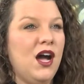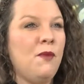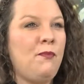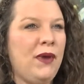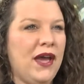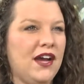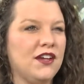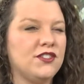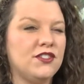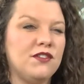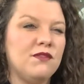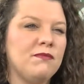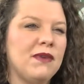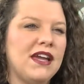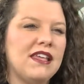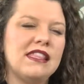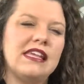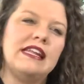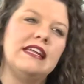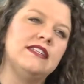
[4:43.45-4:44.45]
a passion of
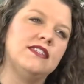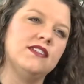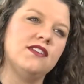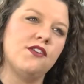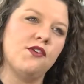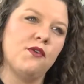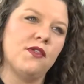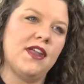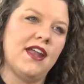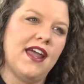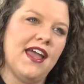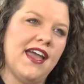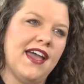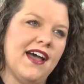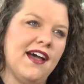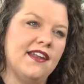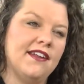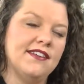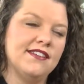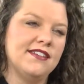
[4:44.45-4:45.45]
mine that I didn't know that I
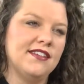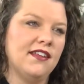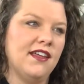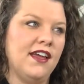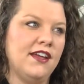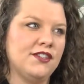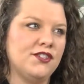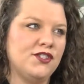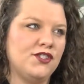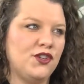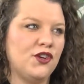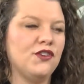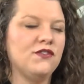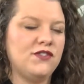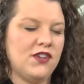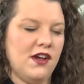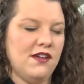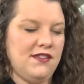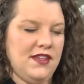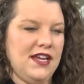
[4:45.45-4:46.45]
had until I
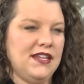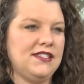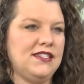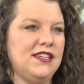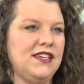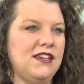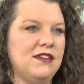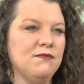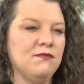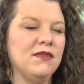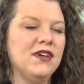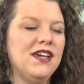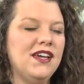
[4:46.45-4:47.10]
served on that team.